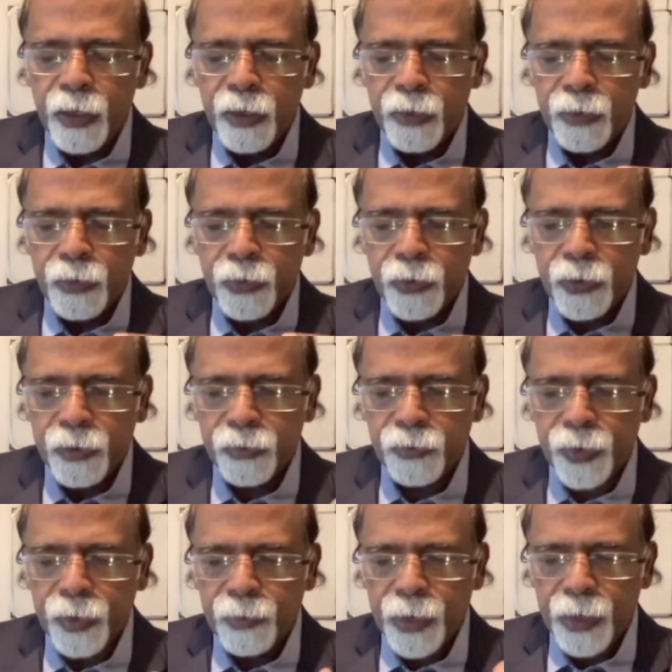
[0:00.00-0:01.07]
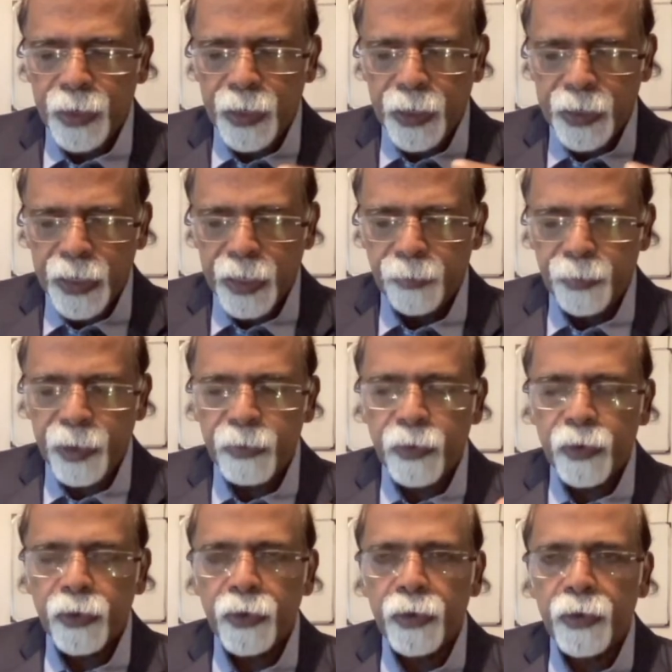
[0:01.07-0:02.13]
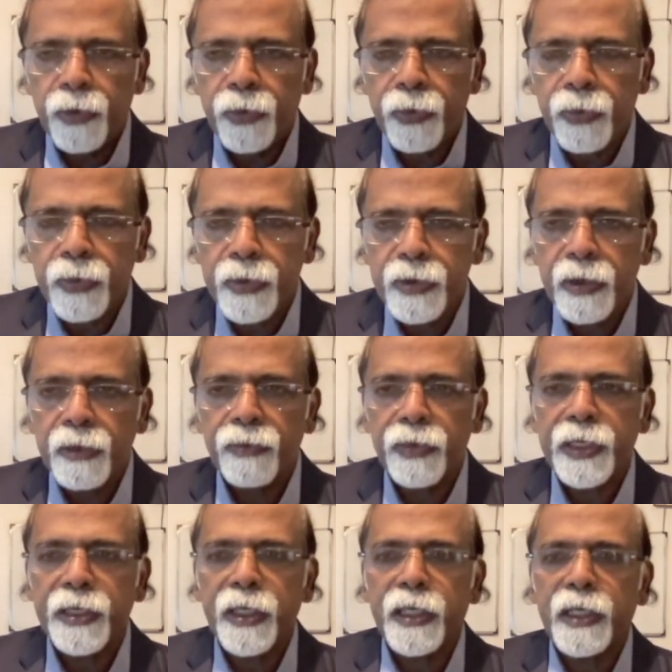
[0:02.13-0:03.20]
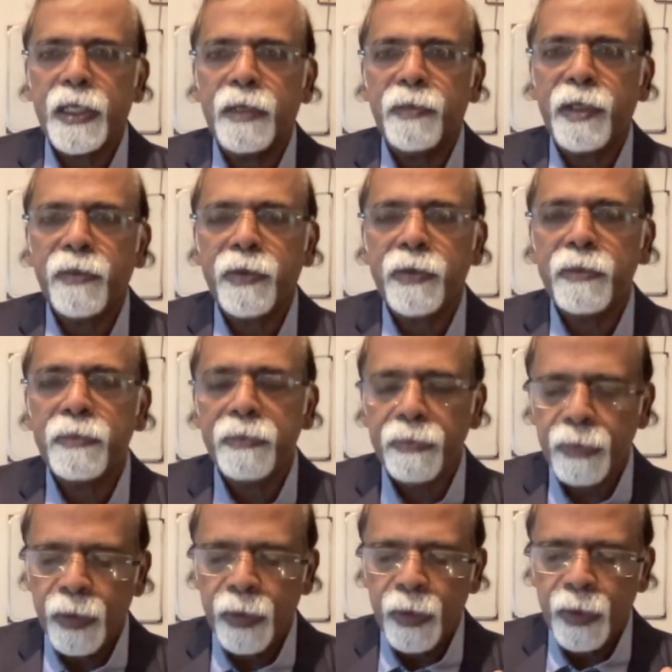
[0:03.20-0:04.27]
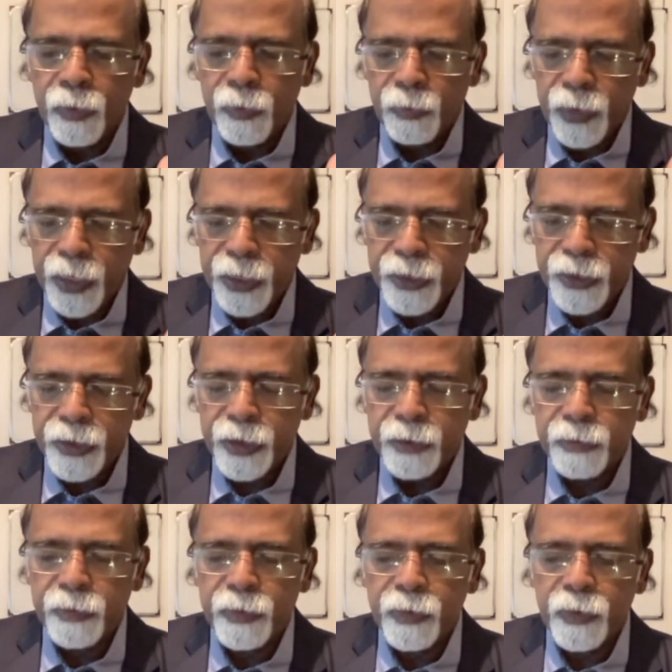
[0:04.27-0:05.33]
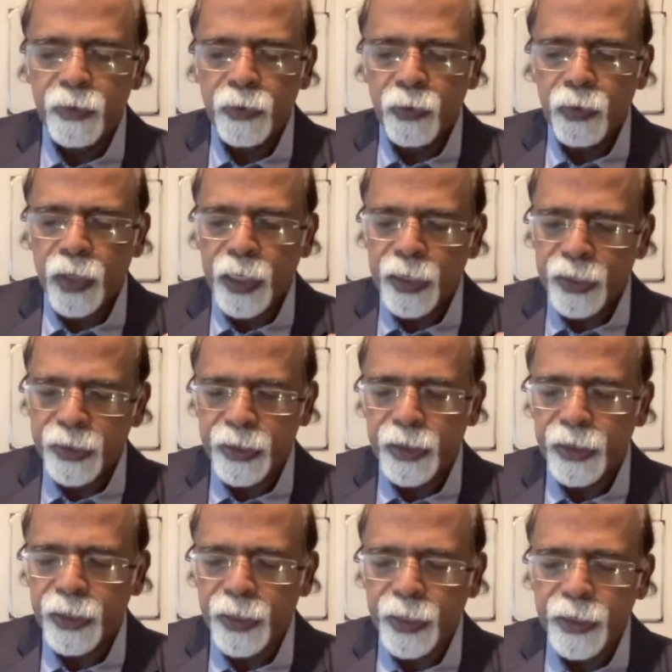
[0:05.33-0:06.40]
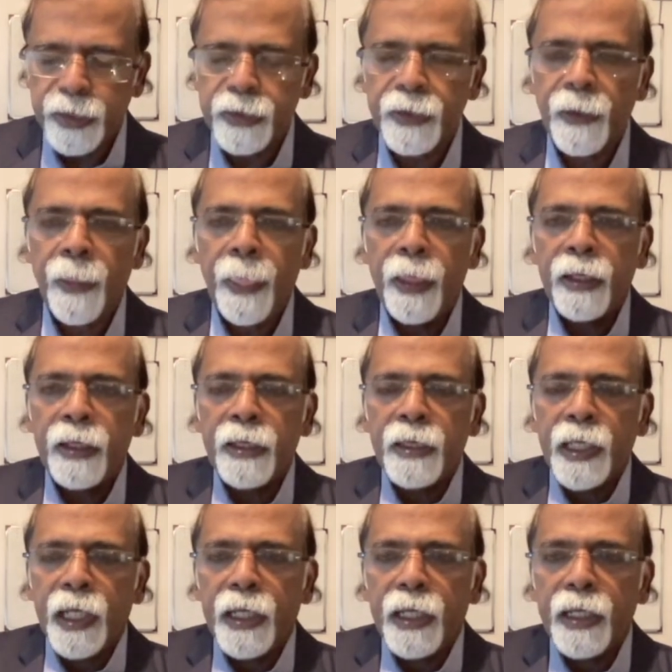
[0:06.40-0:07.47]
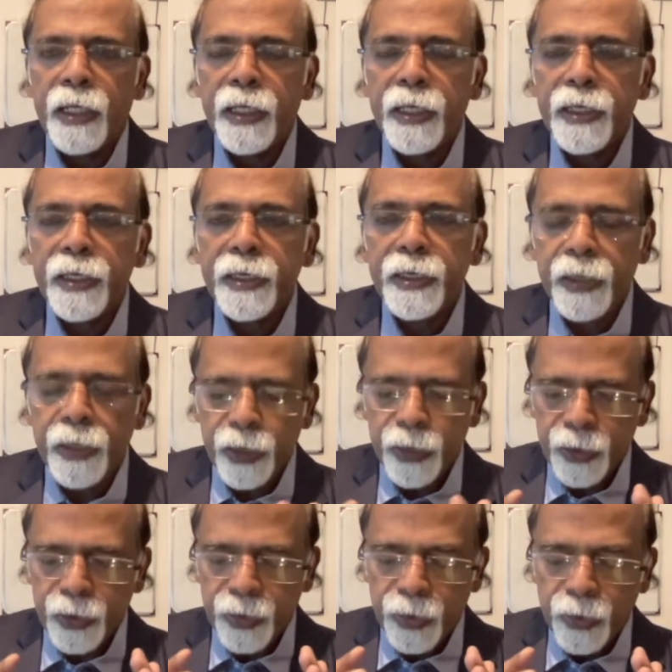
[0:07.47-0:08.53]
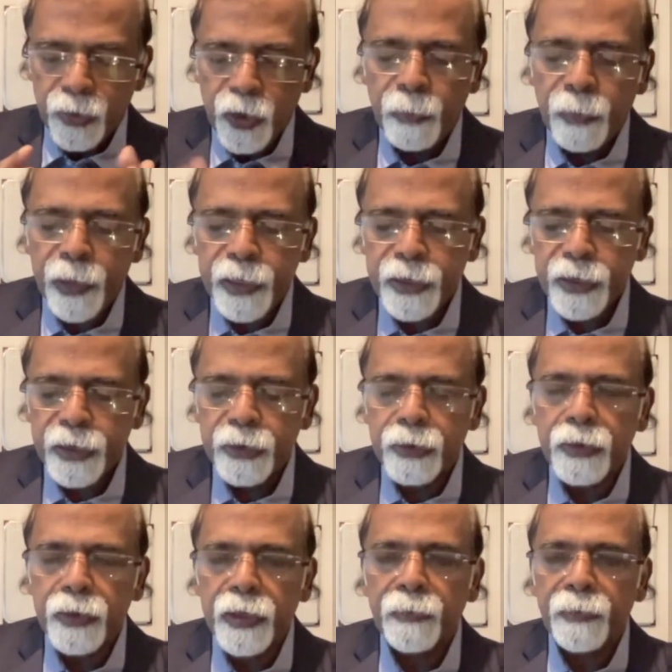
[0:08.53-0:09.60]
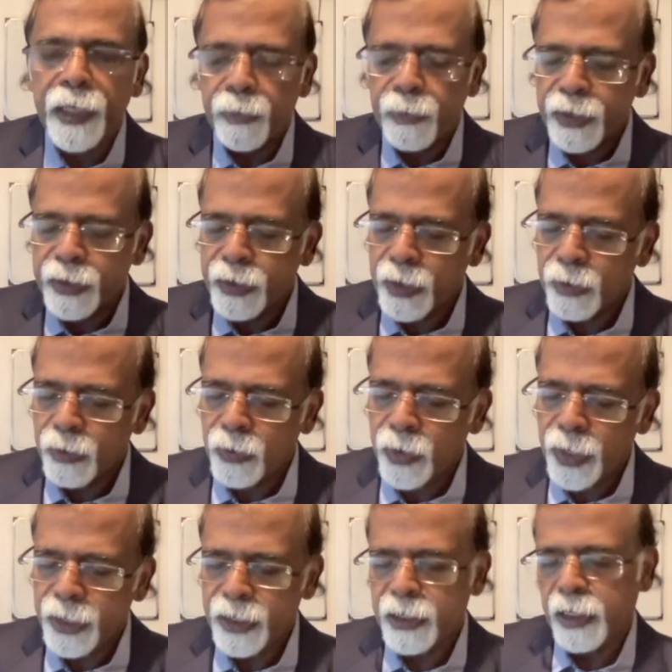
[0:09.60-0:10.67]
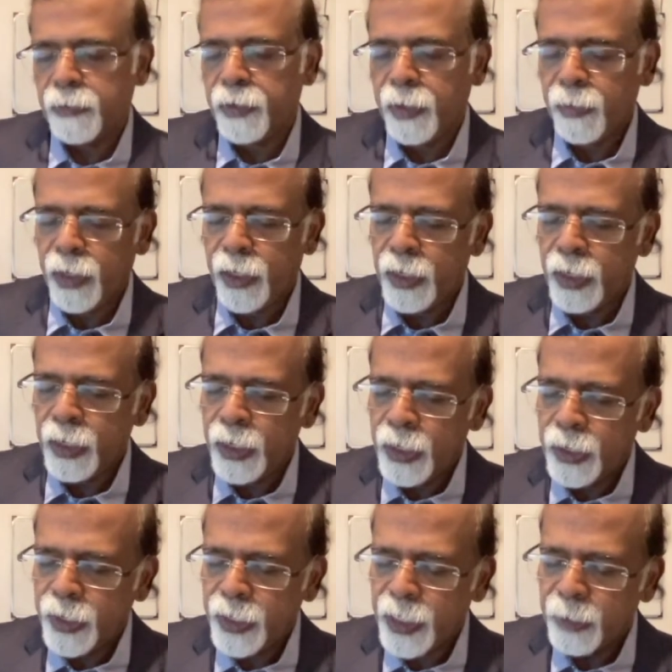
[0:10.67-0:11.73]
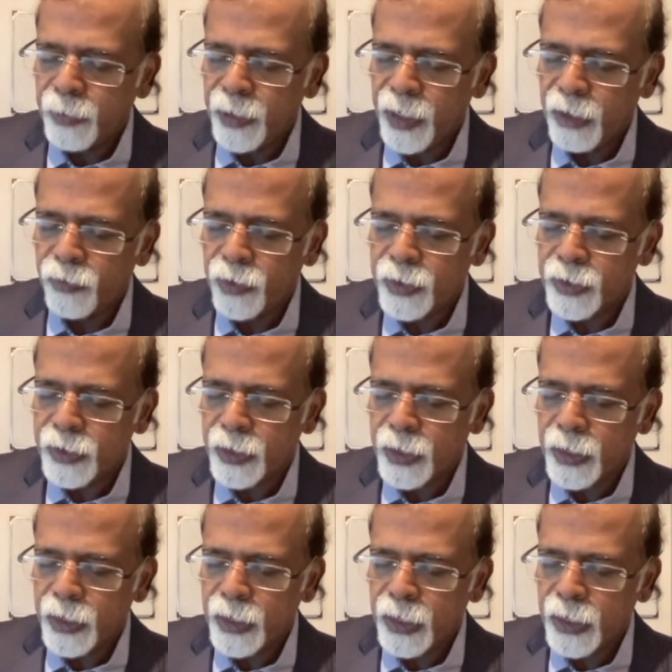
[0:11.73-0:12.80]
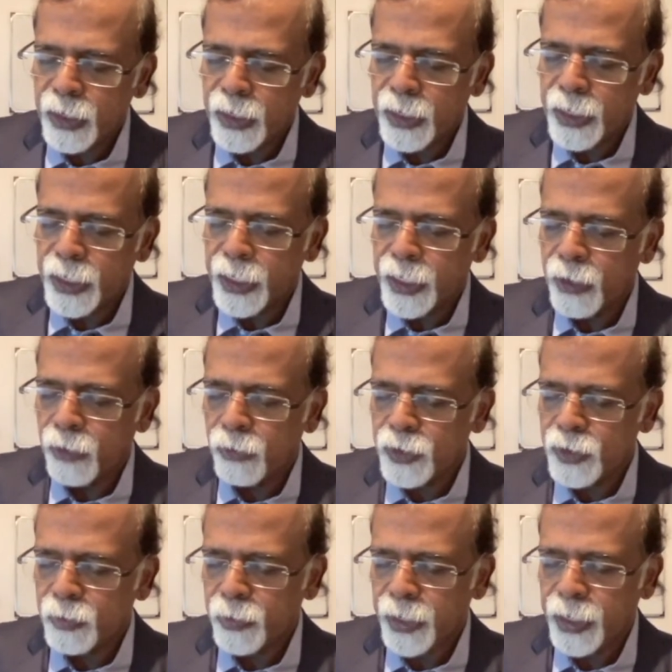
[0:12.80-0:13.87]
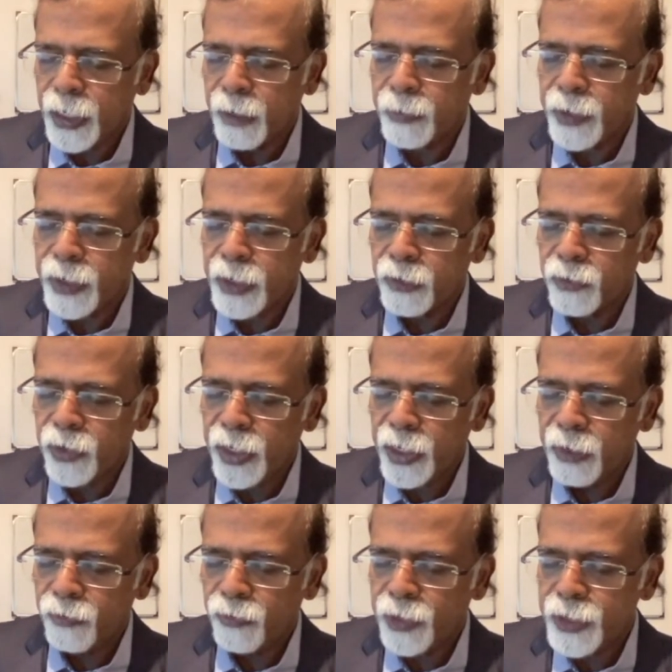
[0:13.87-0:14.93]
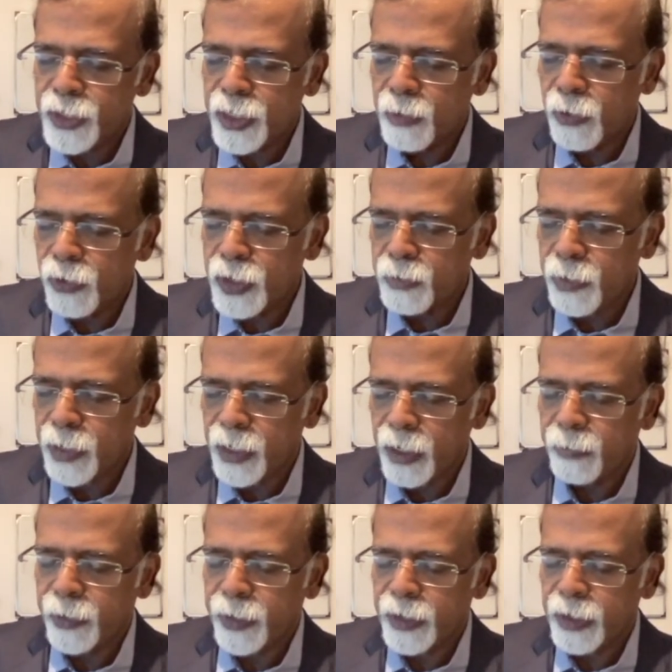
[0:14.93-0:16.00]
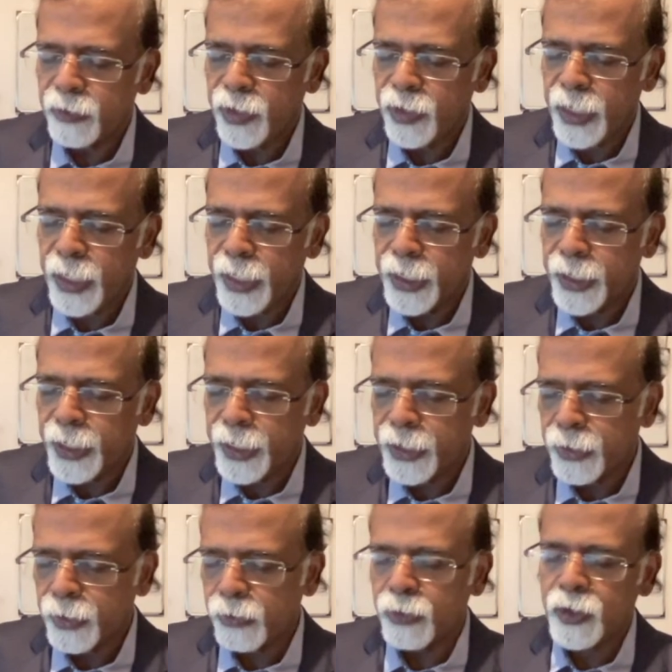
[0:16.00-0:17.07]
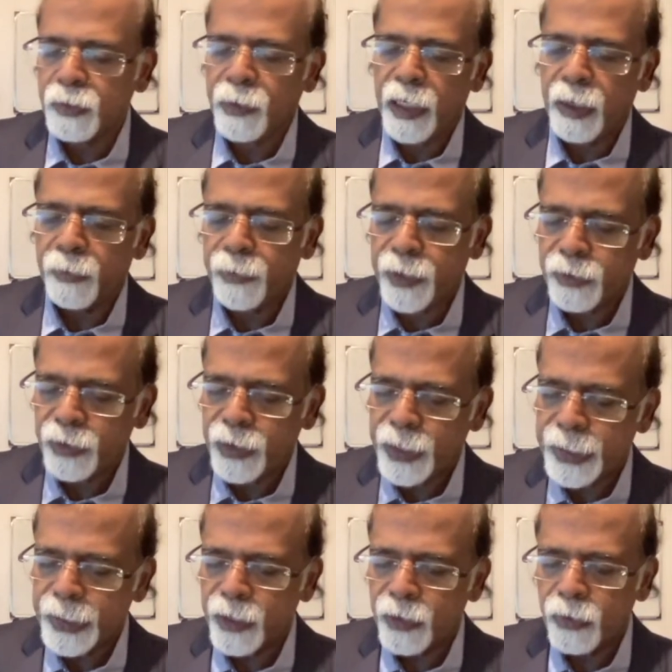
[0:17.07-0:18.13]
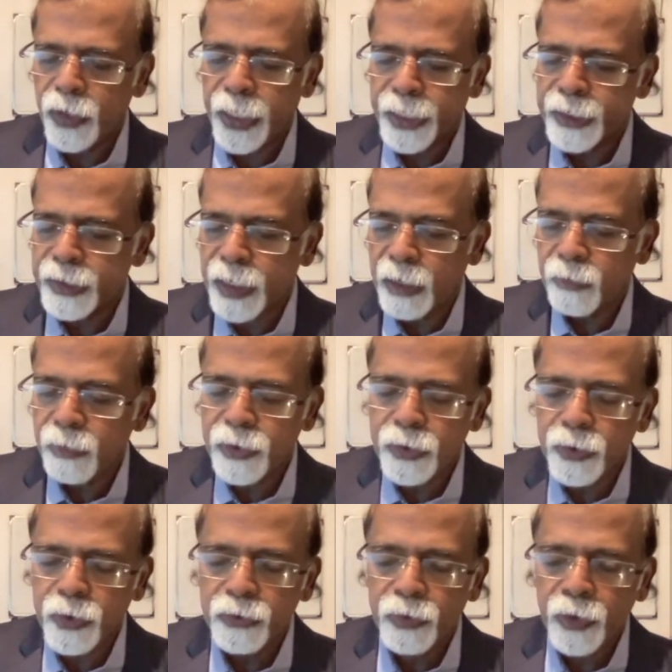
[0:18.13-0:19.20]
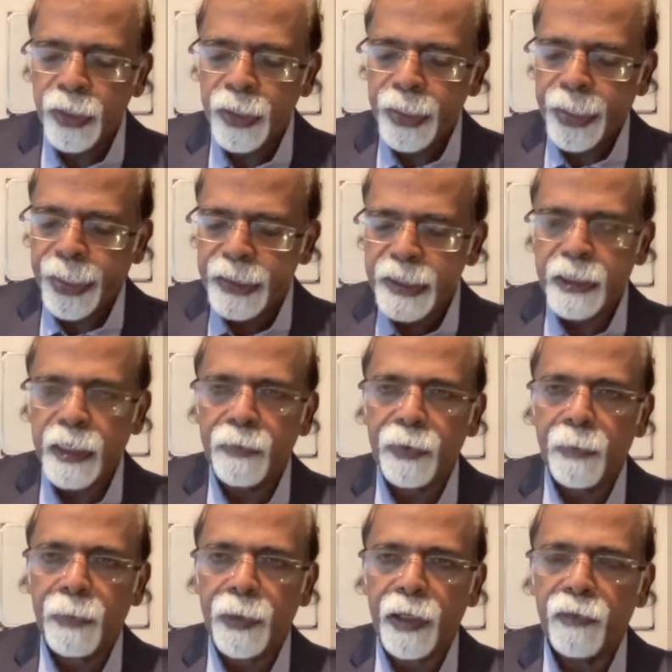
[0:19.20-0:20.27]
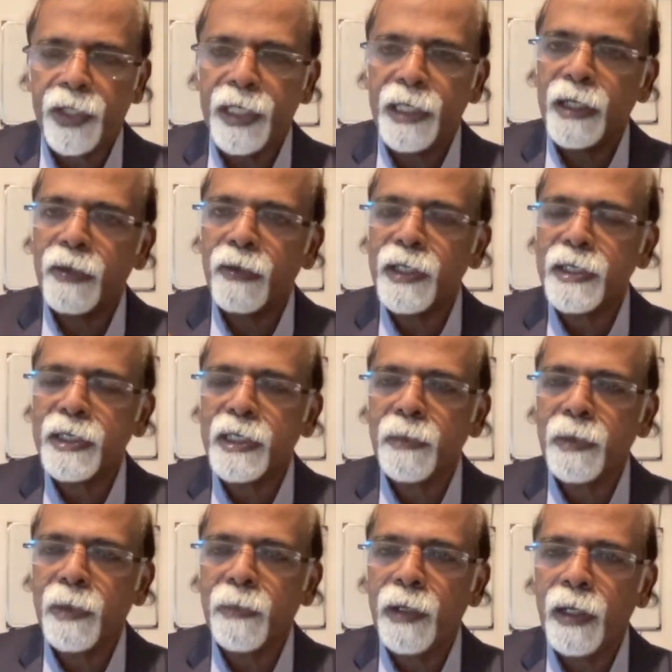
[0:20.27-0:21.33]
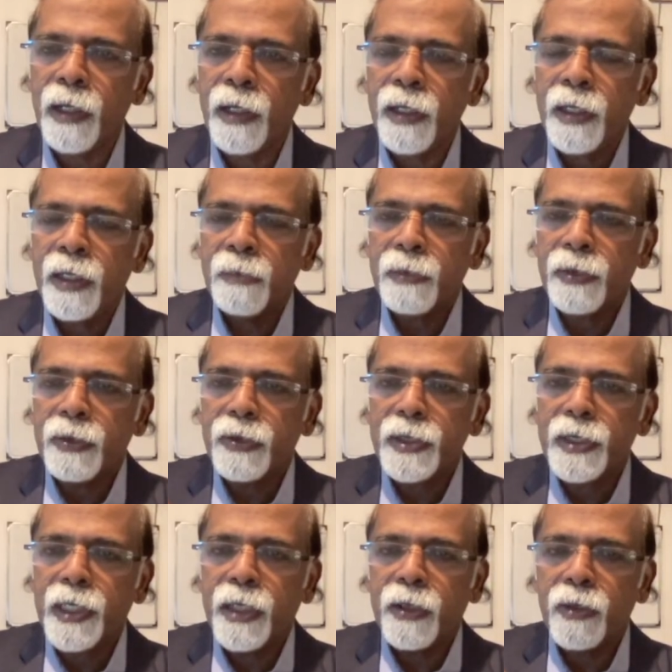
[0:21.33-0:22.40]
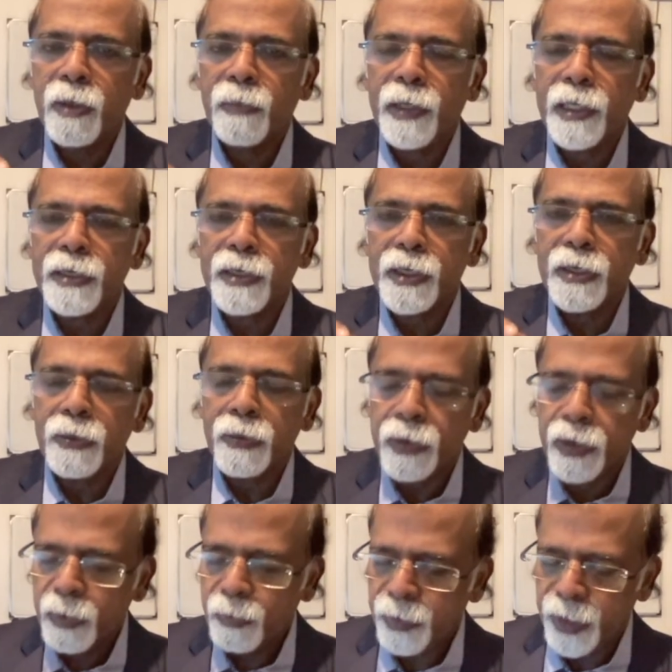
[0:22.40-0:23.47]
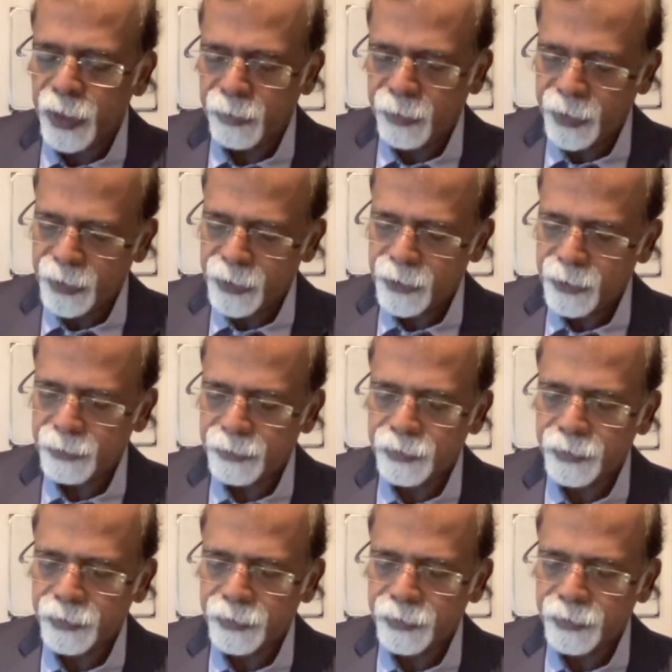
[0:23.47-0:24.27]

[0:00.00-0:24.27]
or from the upper motor neurons which are coming from brainstem or other centers and not passing through the pyramids are called extrapyramidal. The typical ones are the reticulospinal pathway, vestibulospinal pathway, and tectospinal pathway. These are all examples of extrapyramidal. Why they are called extrapyramidal? Because they are not passing through the pyramids.